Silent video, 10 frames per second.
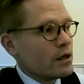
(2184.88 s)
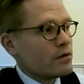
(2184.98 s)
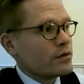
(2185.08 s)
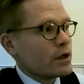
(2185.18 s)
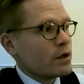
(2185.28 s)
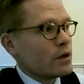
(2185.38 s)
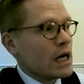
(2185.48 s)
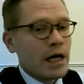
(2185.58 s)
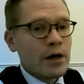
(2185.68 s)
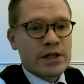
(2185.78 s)
of you know
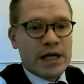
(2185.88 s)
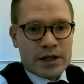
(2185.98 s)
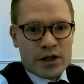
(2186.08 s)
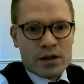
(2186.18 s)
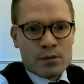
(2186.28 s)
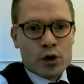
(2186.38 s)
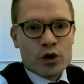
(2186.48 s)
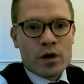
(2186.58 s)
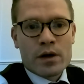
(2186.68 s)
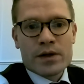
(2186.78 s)
higher taxes and
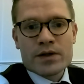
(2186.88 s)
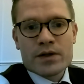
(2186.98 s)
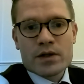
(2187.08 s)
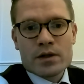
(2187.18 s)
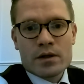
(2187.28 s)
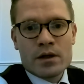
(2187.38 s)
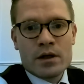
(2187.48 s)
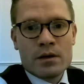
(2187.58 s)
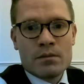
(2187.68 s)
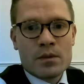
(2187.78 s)
more journalists,
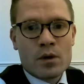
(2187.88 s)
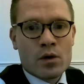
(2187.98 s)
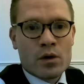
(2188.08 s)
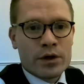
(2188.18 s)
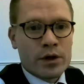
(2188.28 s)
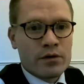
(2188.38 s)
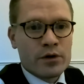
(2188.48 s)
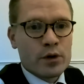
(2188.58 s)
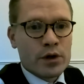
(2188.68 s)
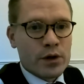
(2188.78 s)
um, or you know
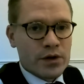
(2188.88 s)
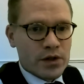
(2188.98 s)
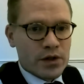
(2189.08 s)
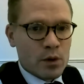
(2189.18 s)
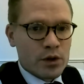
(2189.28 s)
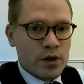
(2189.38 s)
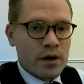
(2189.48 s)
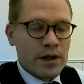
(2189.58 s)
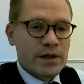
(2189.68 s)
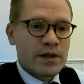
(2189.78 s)
fewer nurses and more
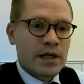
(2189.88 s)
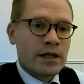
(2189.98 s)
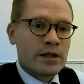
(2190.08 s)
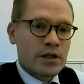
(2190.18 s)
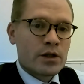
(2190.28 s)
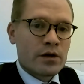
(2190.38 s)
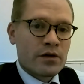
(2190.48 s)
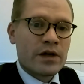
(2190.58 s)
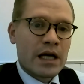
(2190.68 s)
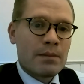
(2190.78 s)
journalists, and just sort
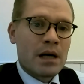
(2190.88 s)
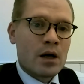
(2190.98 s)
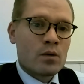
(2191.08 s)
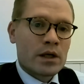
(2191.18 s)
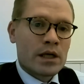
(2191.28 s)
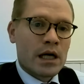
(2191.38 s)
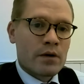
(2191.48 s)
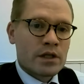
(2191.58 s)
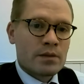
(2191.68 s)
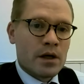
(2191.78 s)
of think about what
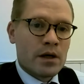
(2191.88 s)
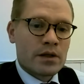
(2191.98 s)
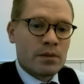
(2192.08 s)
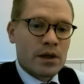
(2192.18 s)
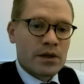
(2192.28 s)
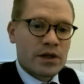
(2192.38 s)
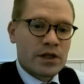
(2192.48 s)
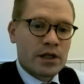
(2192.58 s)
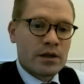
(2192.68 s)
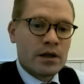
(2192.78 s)
kind of response a
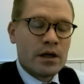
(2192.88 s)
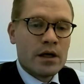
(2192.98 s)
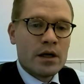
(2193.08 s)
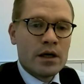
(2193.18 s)
politician